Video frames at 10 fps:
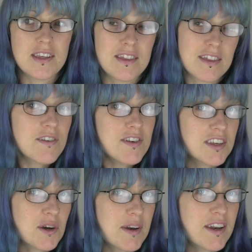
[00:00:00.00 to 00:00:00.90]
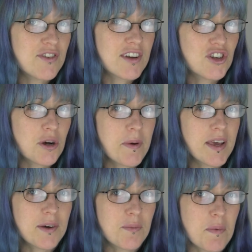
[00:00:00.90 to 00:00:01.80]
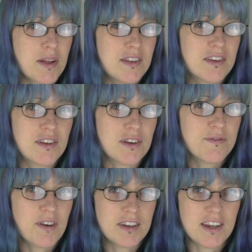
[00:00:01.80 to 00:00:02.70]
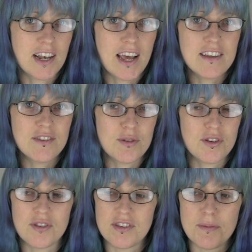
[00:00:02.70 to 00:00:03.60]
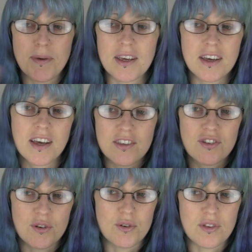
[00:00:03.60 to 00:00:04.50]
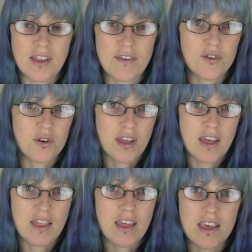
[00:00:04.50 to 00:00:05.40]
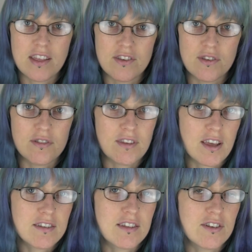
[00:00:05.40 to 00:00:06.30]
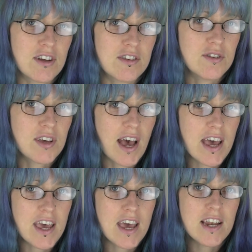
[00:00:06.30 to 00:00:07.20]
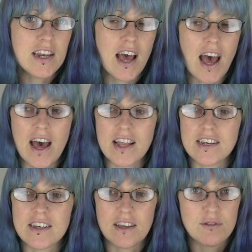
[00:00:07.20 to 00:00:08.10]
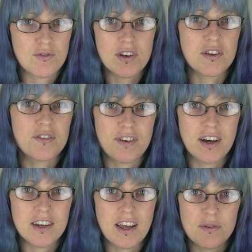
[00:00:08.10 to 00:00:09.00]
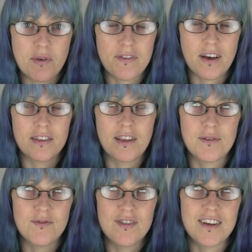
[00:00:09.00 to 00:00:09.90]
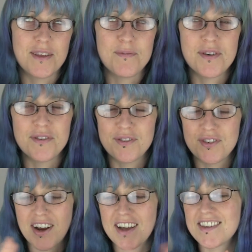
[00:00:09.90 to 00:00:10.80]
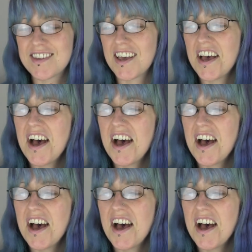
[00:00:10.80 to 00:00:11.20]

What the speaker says: In theory to go wedding dress shopping, and we went to Confetti and Lace, which is the big store that they've got there that they do Say Yes to the Dress UK in, and that was really good fun and we found a really beautiful dress.